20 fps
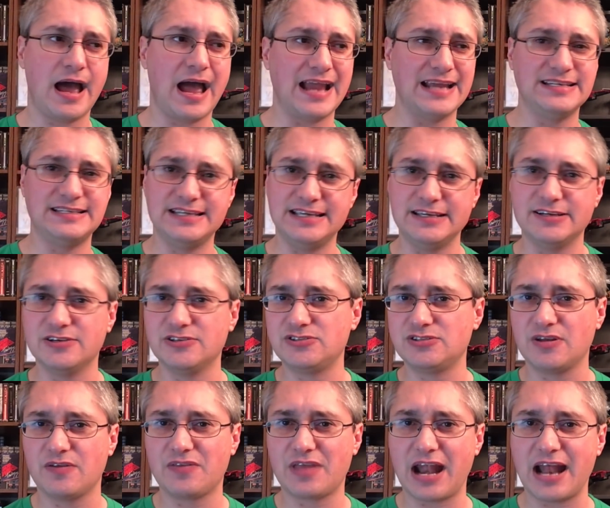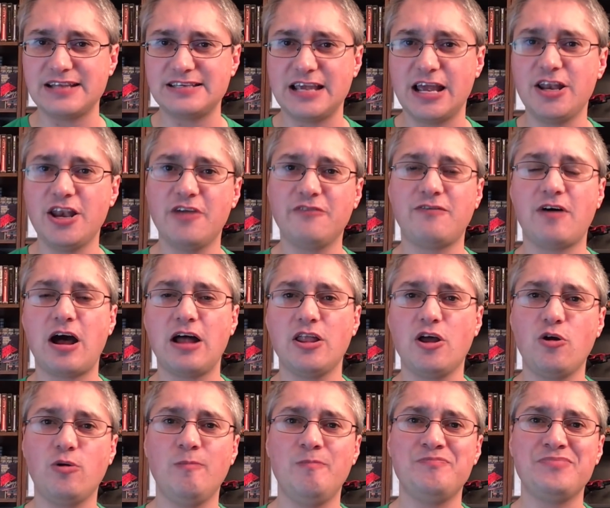ideas that I tend to
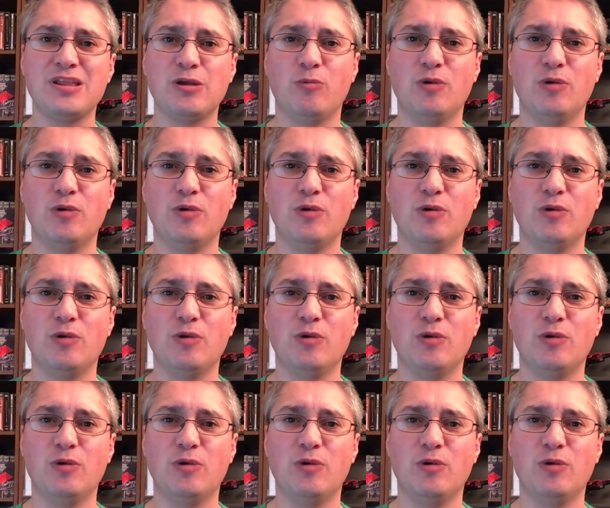follow,